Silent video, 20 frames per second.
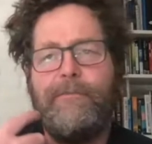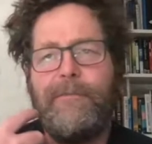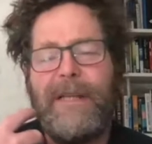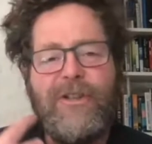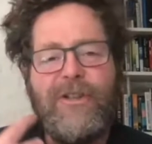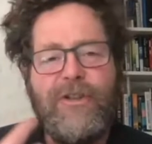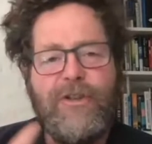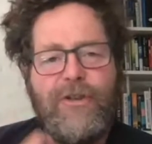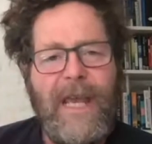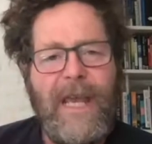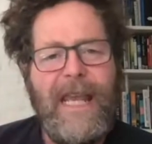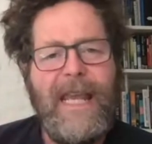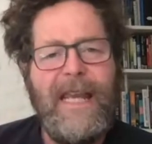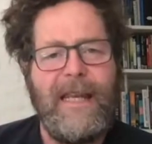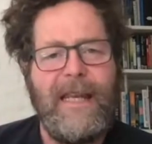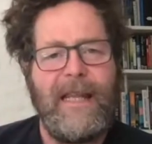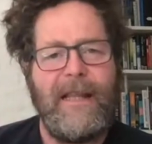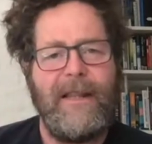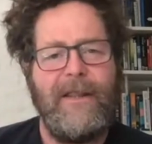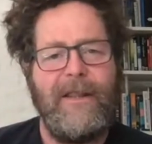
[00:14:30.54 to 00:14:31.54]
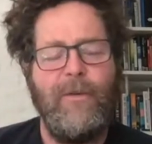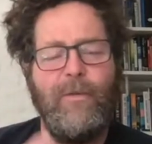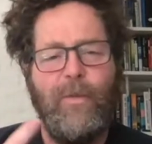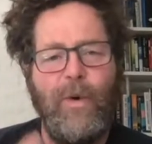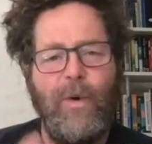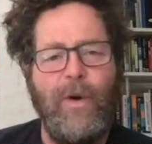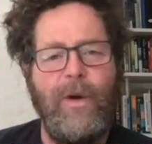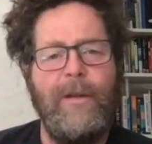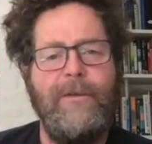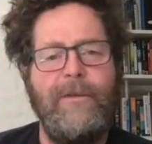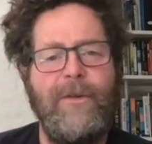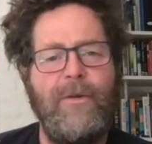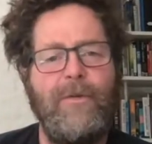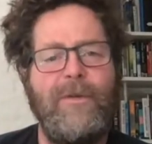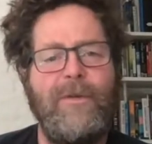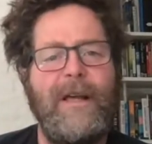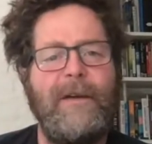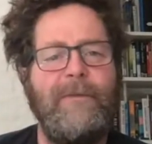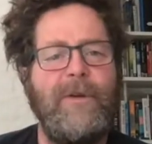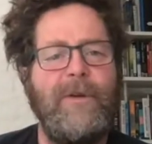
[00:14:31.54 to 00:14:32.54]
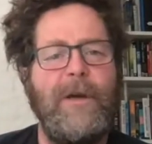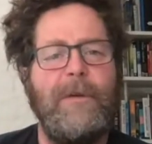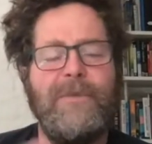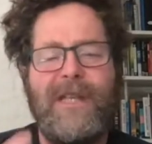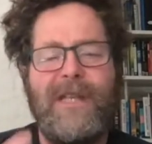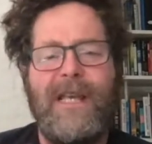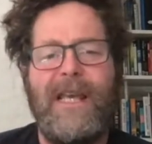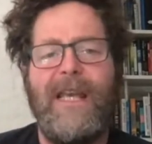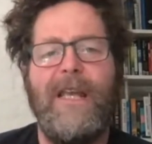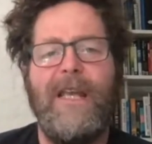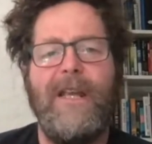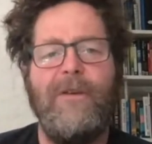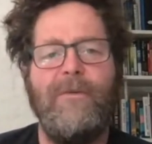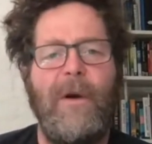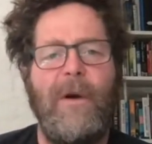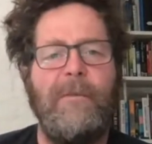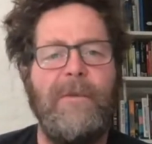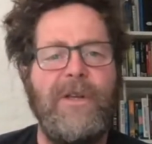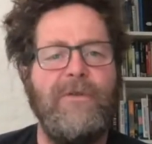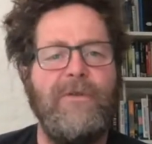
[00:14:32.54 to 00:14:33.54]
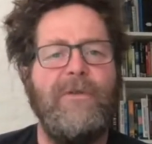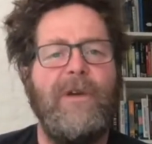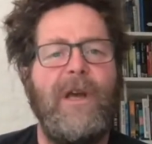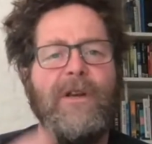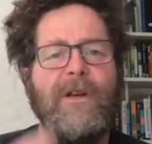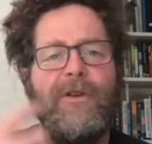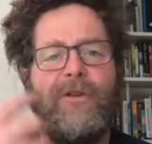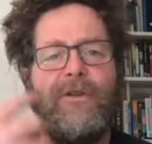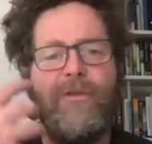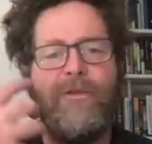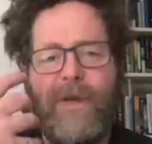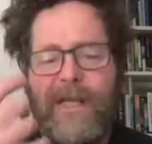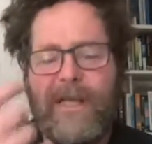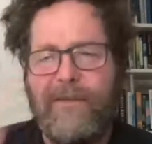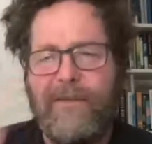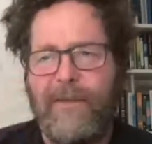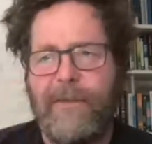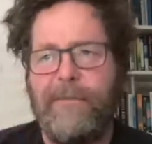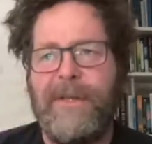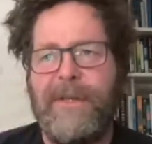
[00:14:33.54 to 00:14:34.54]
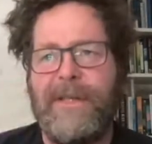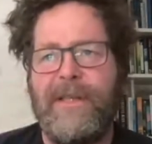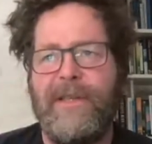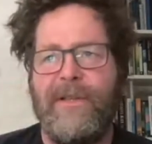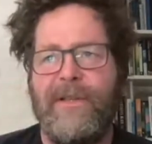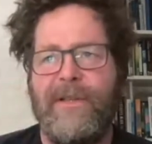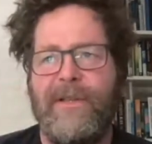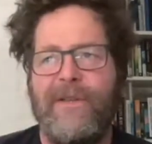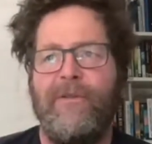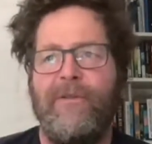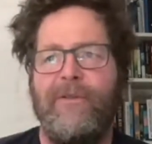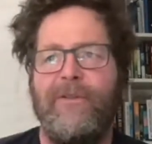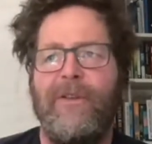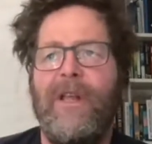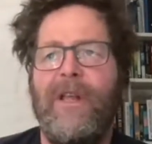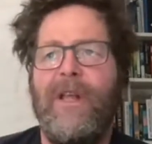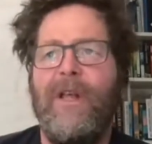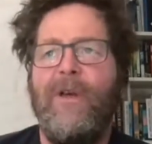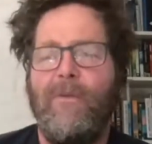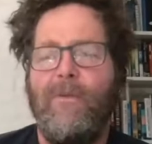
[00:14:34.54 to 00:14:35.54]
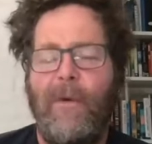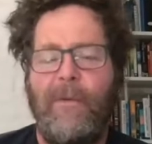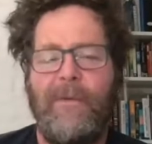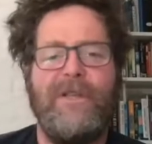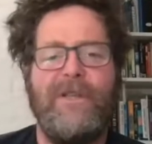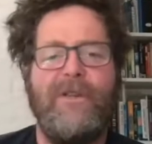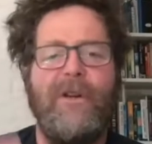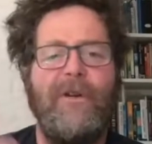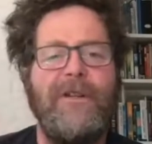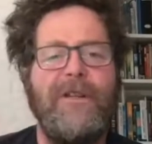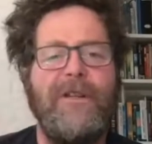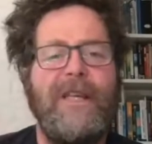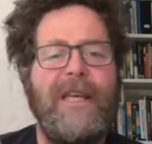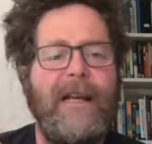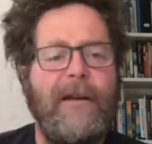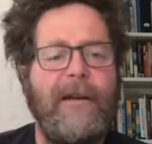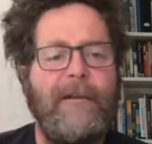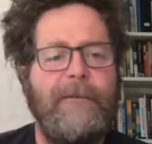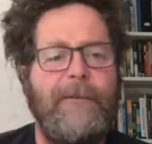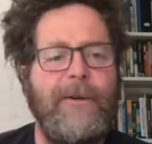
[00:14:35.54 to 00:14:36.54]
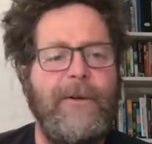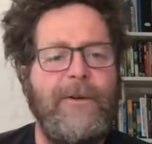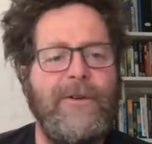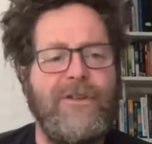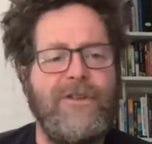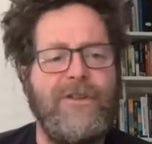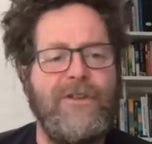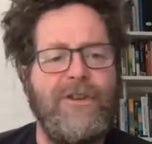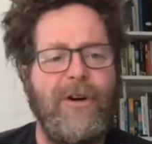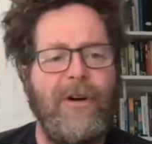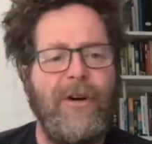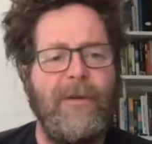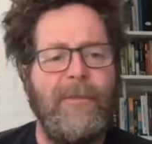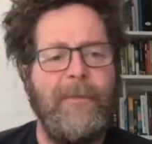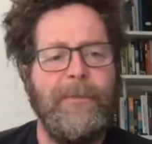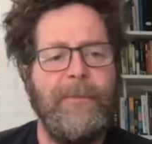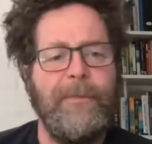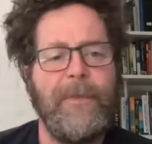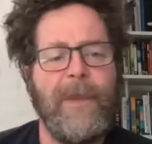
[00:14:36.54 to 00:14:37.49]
been trained in, the worldview that we obtained when we took our degrees from business school, when we started to get our first job,